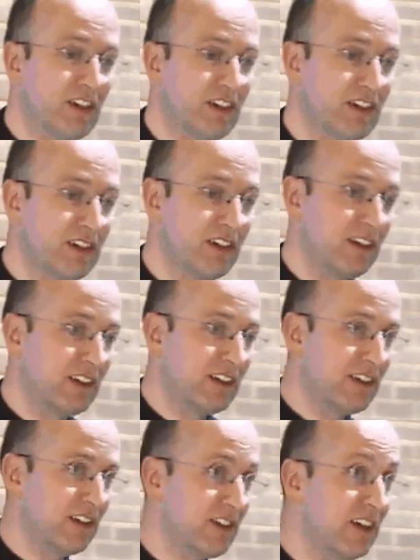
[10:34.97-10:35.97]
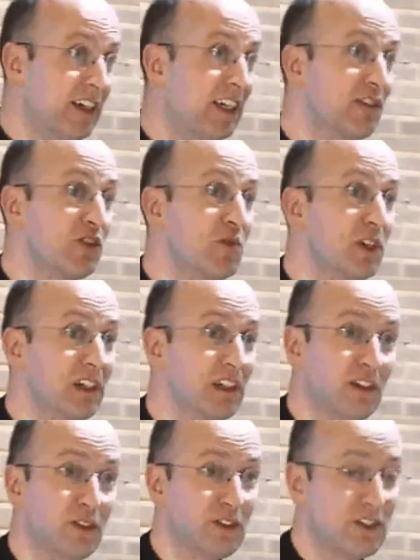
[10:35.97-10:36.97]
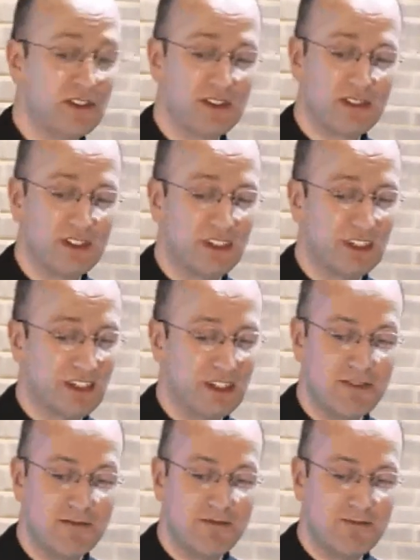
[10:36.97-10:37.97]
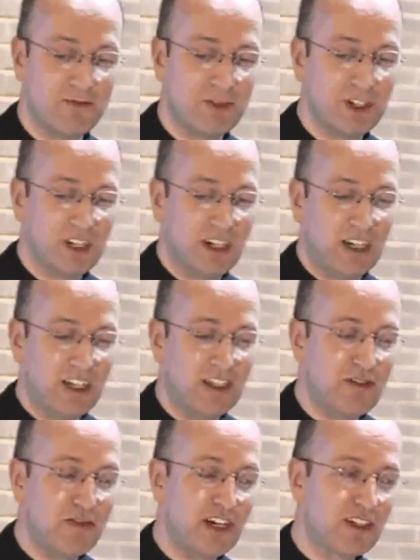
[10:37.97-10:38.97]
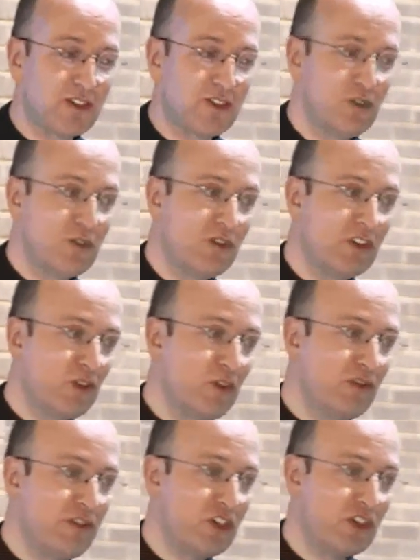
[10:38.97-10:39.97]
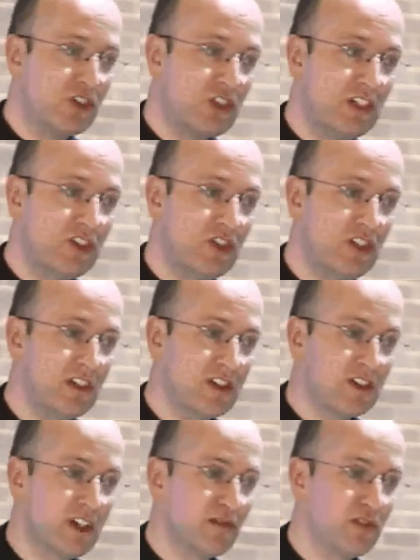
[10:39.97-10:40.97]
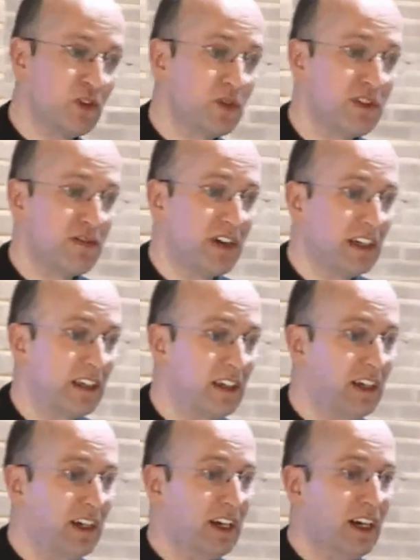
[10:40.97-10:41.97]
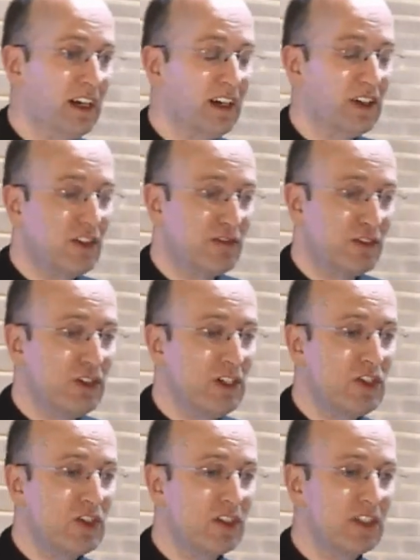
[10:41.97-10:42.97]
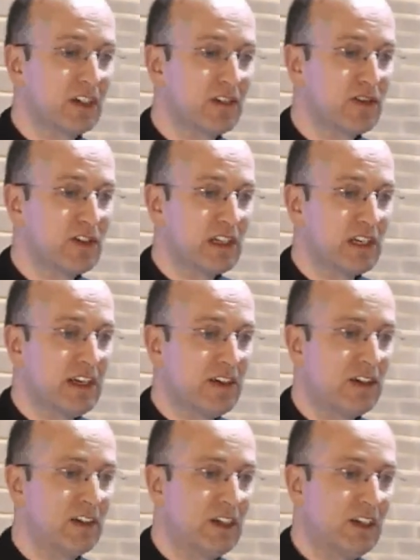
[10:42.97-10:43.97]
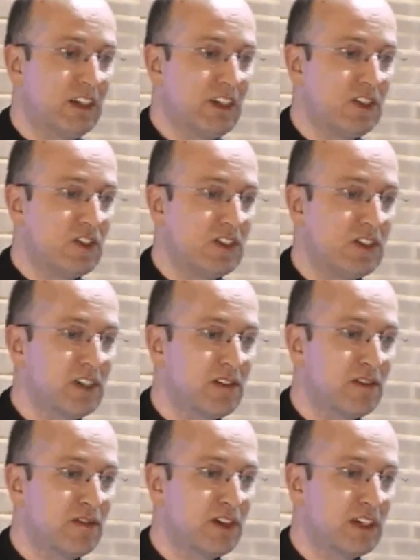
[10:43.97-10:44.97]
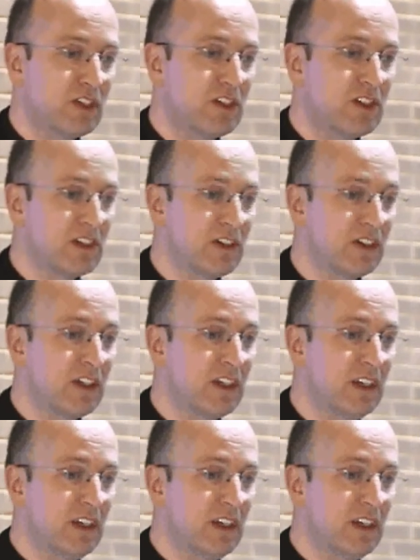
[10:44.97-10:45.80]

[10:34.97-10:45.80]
and yet dying of tuberculosis. And then Frank's own vision. She herself wrote to Frank on the voyage. I think her first letter she sent to Frank, she said, look,